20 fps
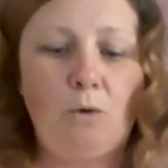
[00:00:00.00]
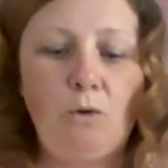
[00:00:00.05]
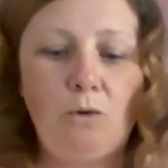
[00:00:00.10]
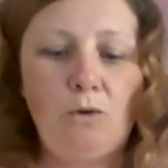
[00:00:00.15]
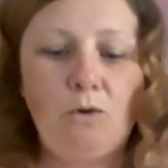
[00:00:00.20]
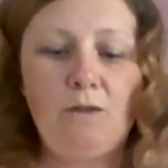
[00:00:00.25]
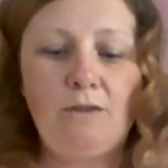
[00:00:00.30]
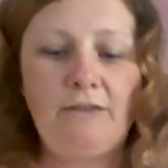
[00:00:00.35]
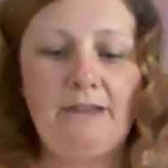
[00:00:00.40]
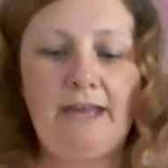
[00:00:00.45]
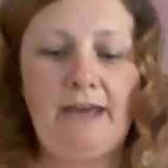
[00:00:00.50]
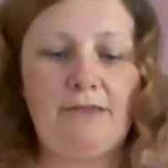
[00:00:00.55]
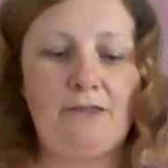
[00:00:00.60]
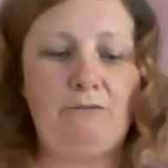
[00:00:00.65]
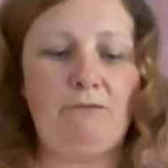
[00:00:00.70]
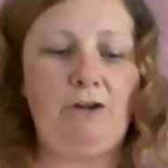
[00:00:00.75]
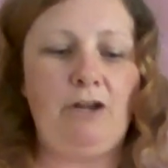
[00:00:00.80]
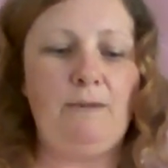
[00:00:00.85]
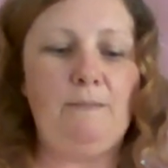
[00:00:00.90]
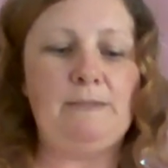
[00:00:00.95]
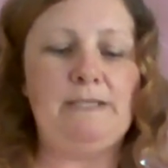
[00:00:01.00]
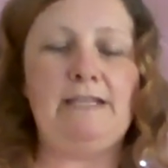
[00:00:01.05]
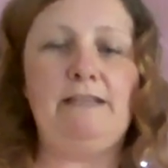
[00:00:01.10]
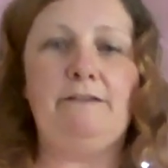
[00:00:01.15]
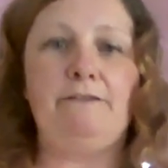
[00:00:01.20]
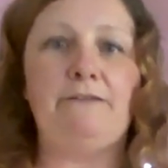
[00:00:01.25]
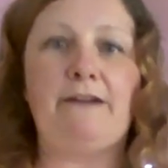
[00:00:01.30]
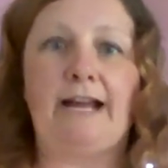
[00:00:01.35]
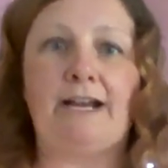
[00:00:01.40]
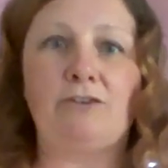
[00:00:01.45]
all the other rooms in the
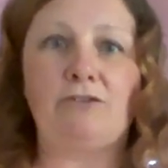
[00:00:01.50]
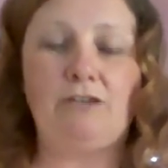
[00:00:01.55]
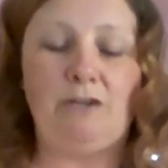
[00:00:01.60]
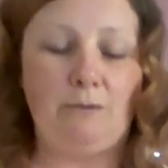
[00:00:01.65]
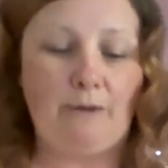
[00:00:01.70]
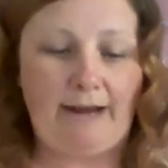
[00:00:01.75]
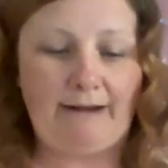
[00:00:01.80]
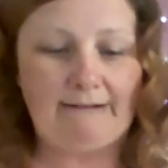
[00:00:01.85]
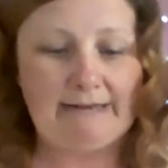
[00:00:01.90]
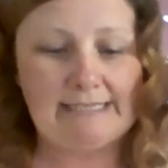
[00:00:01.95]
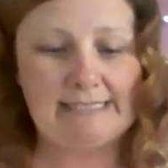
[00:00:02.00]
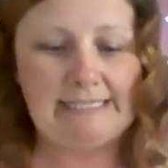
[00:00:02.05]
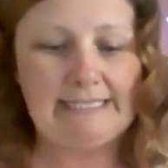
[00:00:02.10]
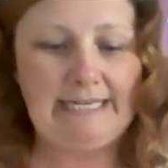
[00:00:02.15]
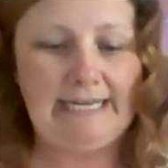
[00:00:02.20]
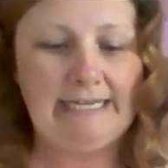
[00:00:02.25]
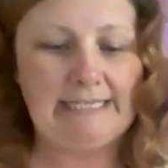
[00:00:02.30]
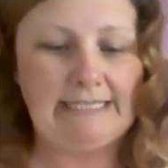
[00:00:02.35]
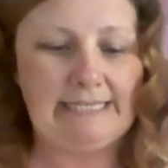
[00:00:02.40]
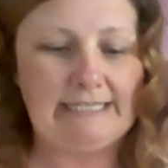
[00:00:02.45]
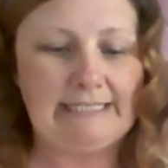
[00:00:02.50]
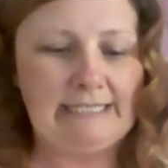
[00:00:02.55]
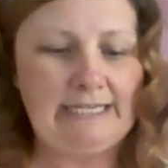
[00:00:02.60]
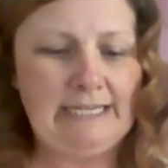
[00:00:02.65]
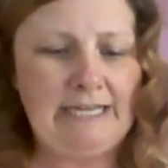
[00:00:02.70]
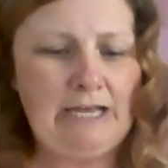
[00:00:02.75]
factory where it's needed.